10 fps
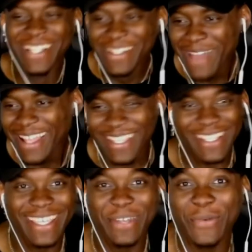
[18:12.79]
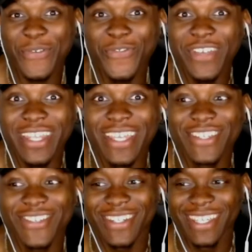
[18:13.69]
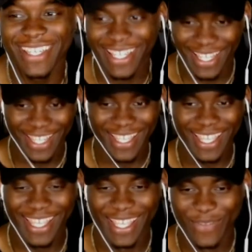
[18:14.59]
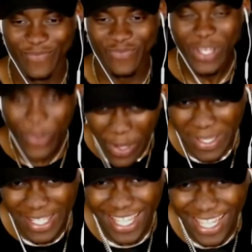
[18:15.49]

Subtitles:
I just said we're finished. What we done?